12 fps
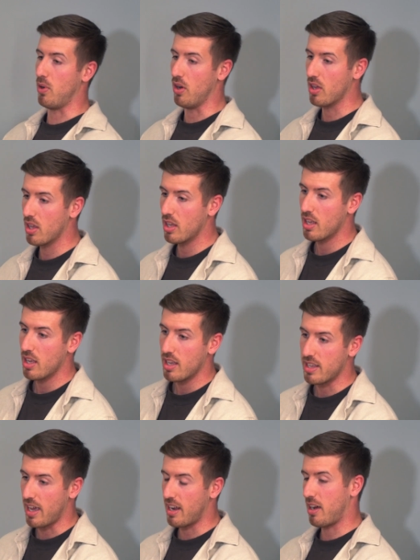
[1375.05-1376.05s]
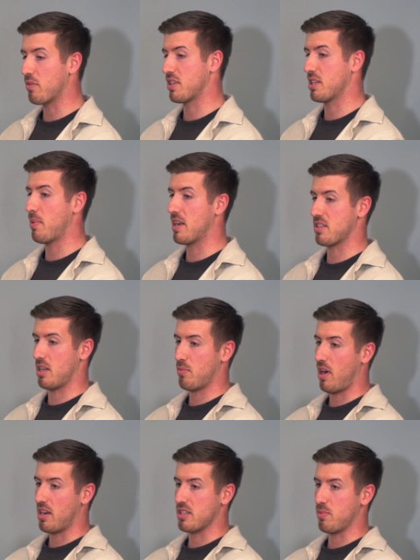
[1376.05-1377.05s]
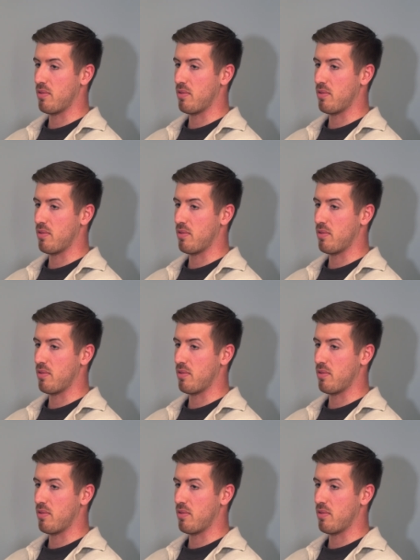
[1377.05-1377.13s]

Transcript: But yeah, obviously it depends on the brands.